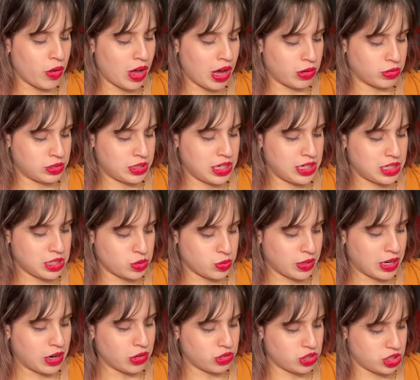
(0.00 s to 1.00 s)
I'll take this one
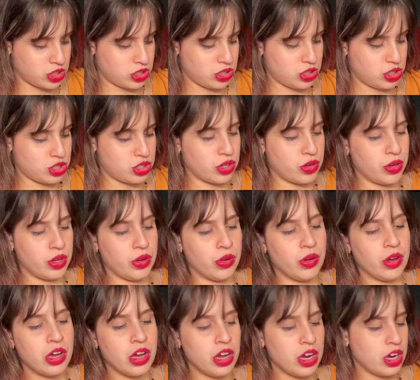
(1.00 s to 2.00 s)
out just to show you,
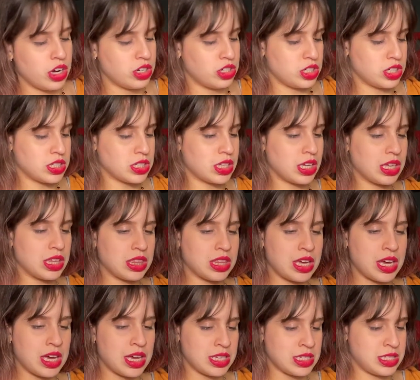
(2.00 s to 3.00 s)
just like
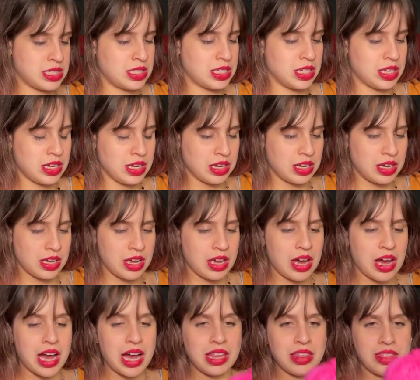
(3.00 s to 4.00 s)
this. I